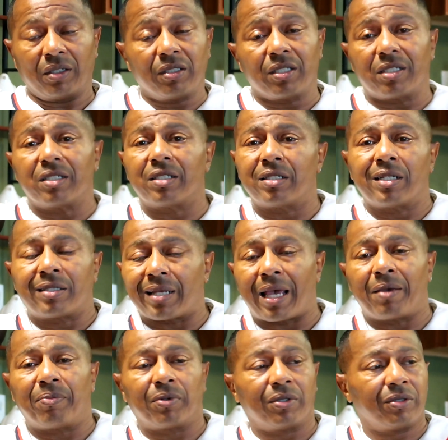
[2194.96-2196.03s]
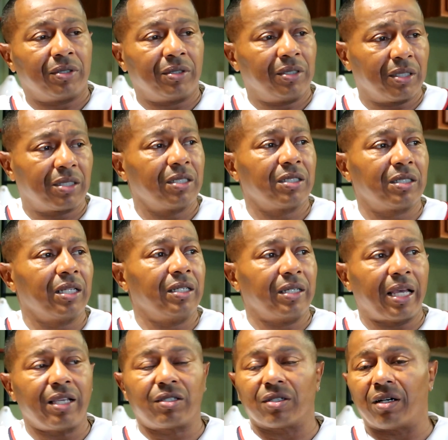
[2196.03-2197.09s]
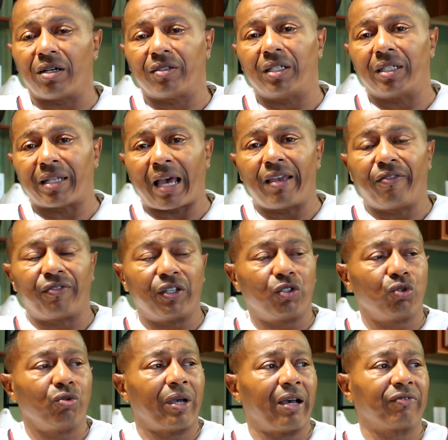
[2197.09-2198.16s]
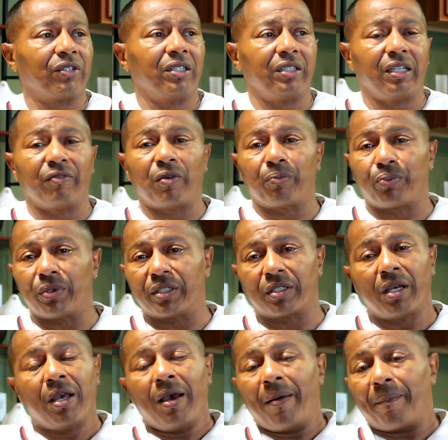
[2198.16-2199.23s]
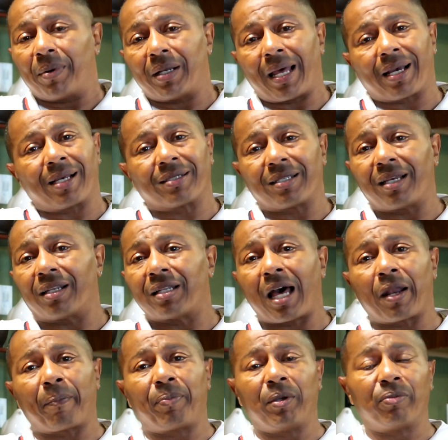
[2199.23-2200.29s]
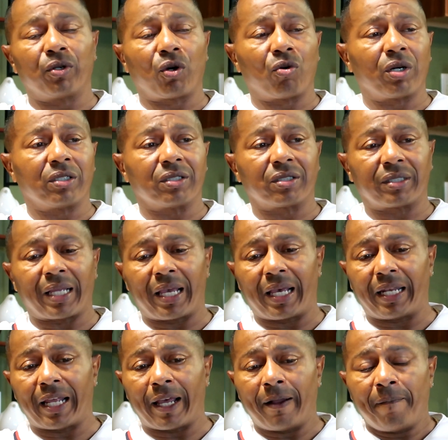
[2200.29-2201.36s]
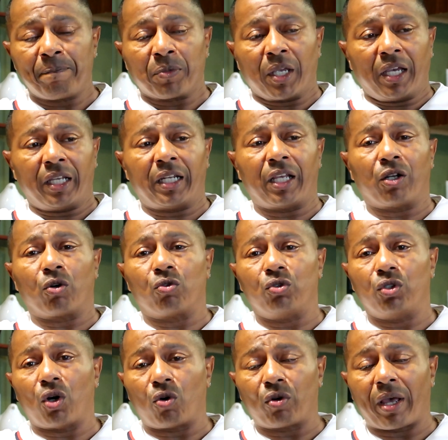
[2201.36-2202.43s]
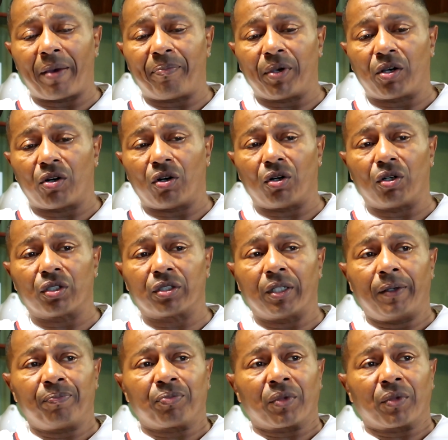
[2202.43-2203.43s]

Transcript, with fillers: This is the type of, this is the nature of the life that you have to live in prison. But like I say, a lot of people don't understand that and they don't know that because